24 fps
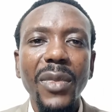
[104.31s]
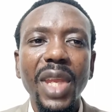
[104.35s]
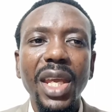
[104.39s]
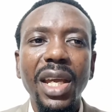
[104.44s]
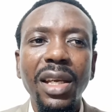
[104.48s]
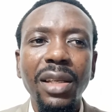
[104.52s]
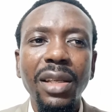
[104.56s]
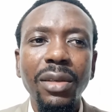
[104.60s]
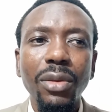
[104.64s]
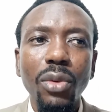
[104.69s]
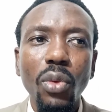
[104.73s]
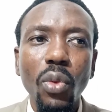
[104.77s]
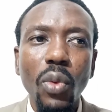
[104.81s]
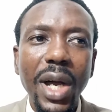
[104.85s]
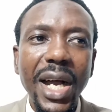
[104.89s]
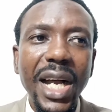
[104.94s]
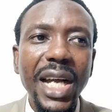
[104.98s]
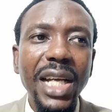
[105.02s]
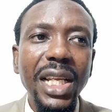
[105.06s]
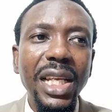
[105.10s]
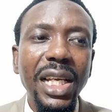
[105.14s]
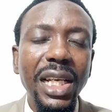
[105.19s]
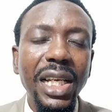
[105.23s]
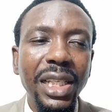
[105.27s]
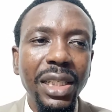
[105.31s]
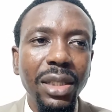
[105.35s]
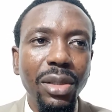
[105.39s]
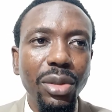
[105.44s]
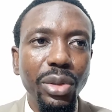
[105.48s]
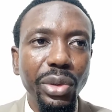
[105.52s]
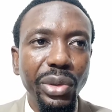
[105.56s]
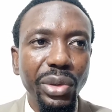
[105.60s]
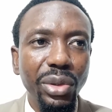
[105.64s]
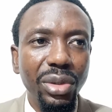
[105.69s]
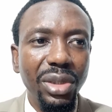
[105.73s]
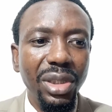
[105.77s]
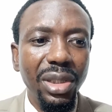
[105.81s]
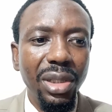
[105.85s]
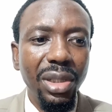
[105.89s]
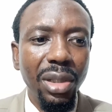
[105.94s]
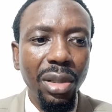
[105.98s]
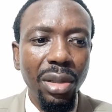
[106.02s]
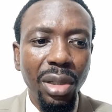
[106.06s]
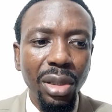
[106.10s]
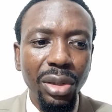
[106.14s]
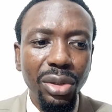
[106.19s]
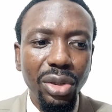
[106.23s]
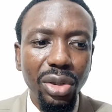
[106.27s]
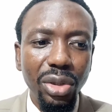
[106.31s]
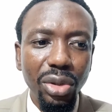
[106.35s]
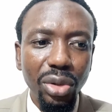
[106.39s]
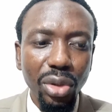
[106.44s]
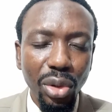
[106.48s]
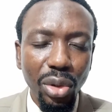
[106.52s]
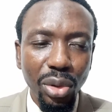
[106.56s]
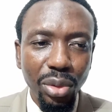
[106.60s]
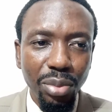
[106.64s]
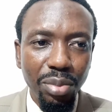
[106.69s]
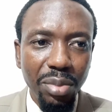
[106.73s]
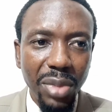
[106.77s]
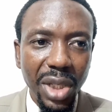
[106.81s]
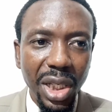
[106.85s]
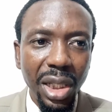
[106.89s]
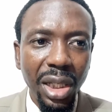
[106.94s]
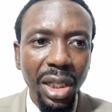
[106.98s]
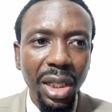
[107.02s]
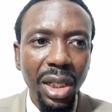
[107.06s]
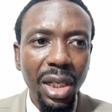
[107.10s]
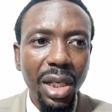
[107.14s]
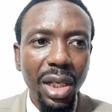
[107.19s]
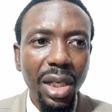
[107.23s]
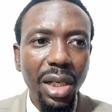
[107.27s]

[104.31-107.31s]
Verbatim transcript: And while I looked, the Lord told me